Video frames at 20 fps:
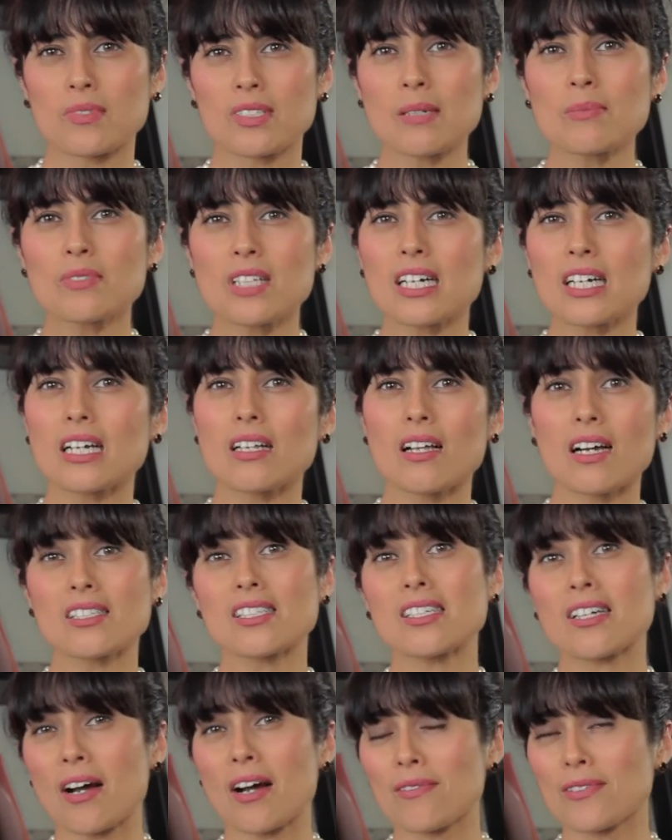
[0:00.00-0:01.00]
Seems like a lot
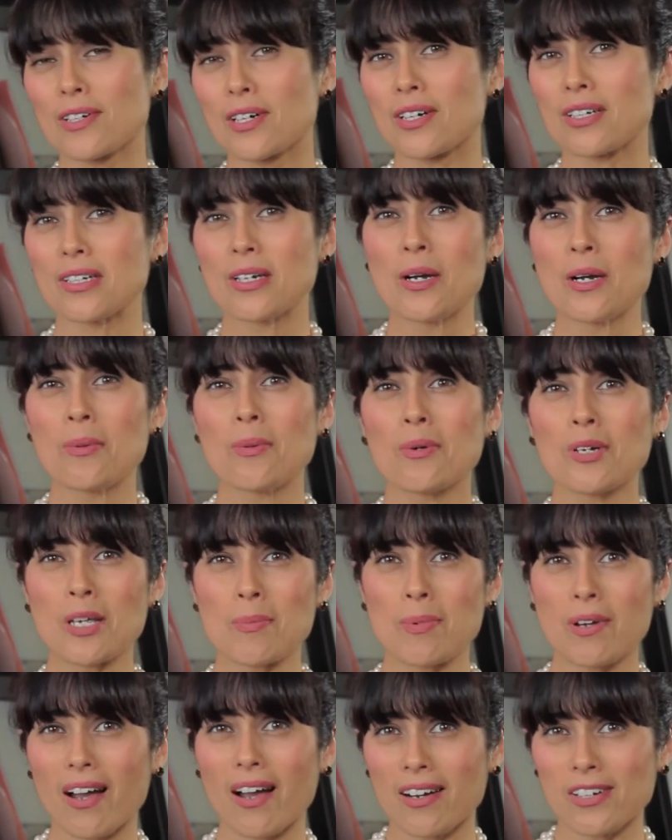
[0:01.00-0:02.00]
to cover, and we'll
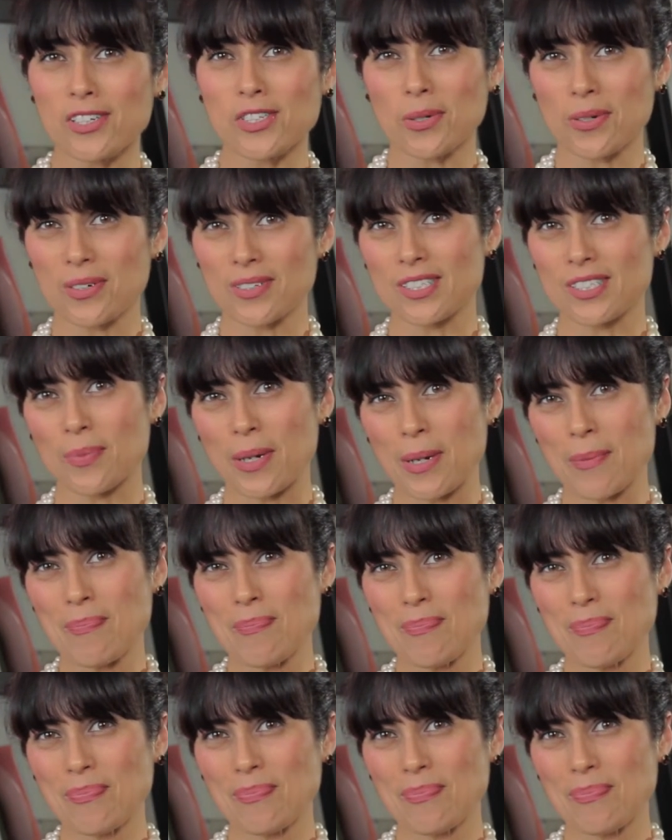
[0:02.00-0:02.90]
keep it kind of short and sweet.